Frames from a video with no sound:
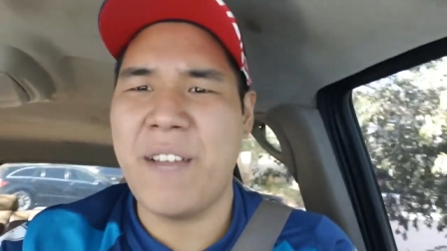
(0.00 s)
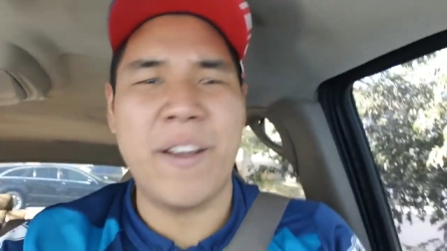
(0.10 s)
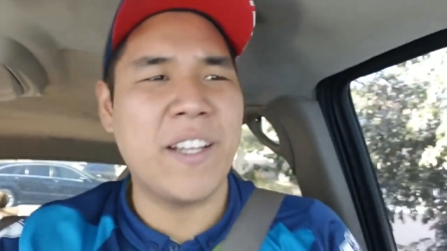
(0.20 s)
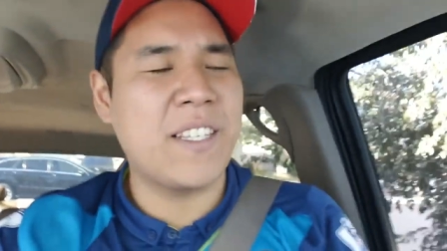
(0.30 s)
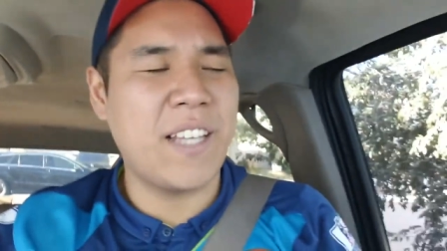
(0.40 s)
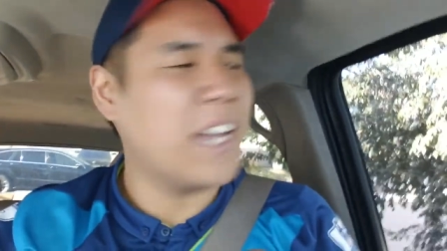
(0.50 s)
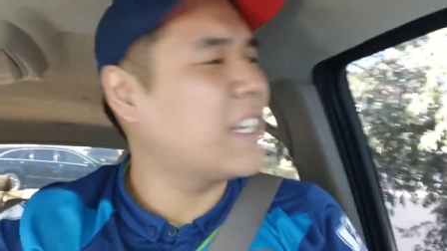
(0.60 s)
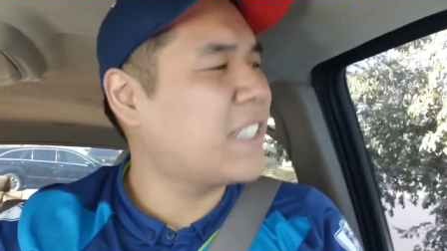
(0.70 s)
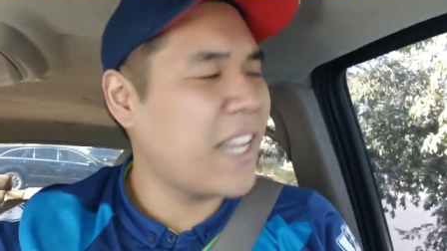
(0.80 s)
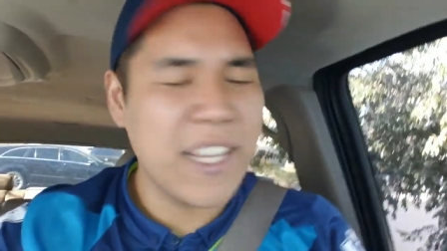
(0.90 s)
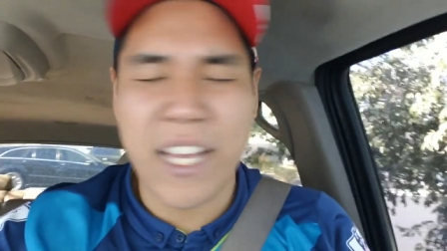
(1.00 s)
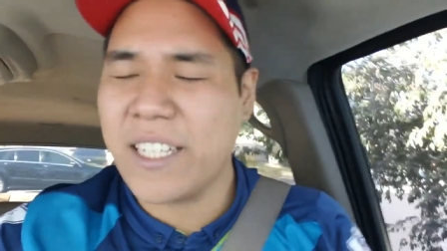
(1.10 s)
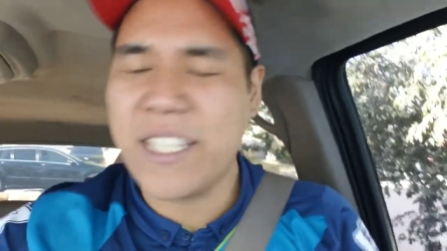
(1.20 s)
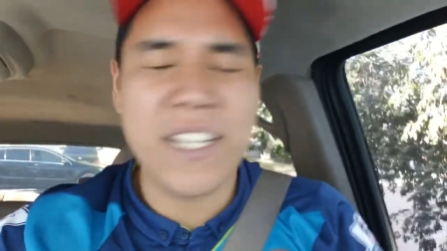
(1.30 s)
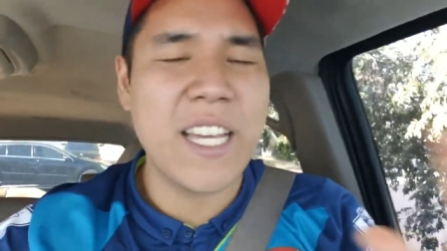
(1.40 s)
I could tell you
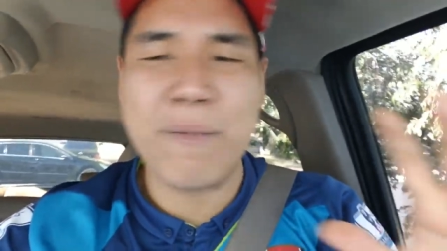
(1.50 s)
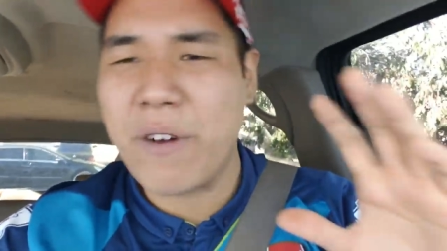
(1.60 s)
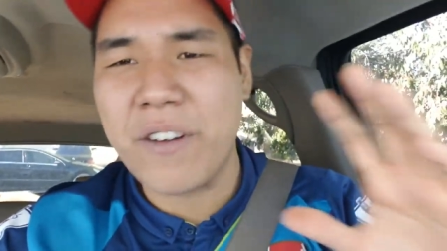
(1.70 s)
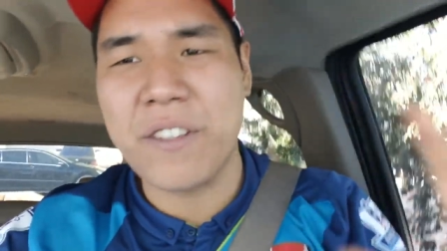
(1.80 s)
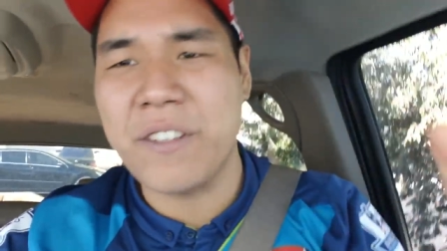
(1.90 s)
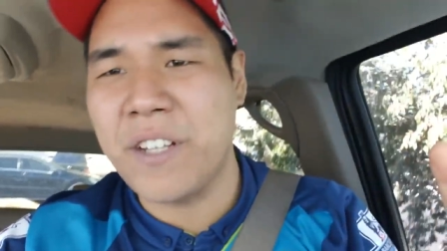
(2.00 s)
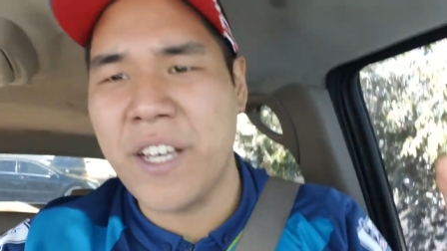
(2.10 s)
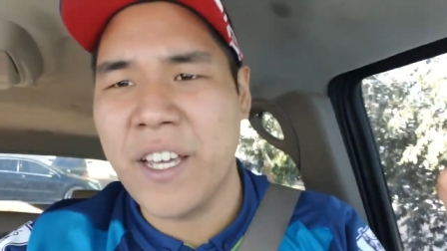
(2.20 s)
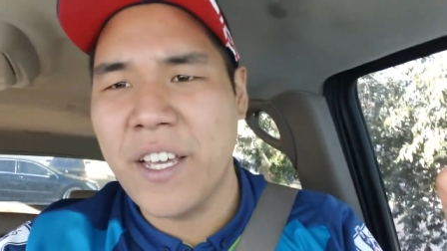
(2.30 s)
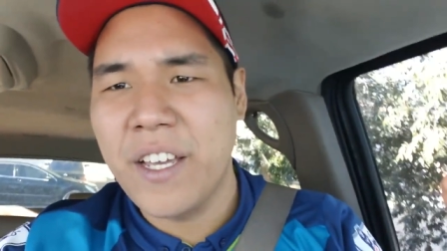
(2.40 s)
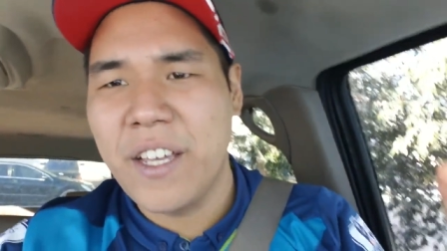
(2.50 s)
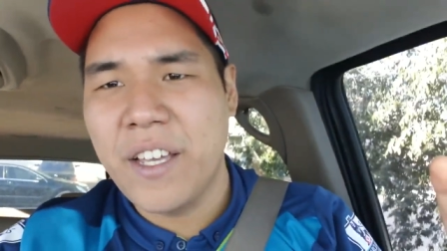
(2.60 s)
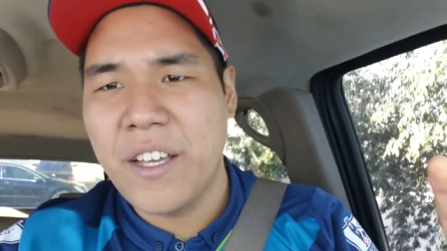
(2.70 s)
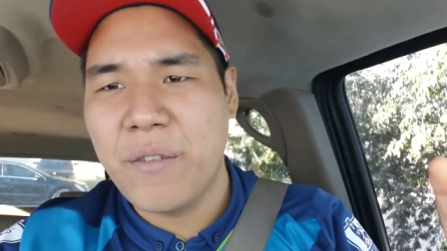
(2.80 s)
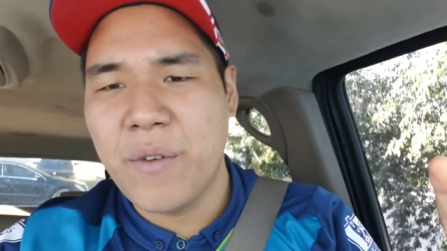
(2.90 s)
that personally
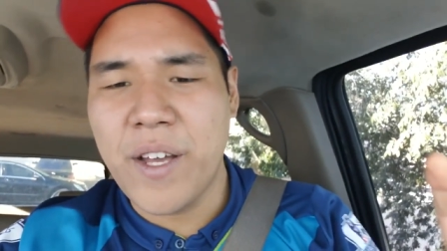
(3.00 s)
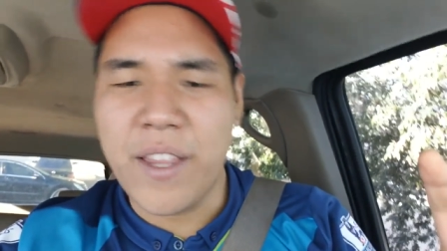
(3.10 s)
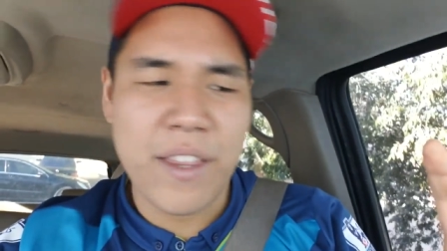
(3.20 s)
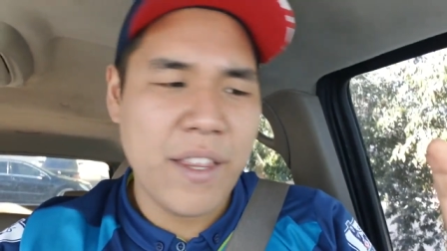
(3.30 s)
with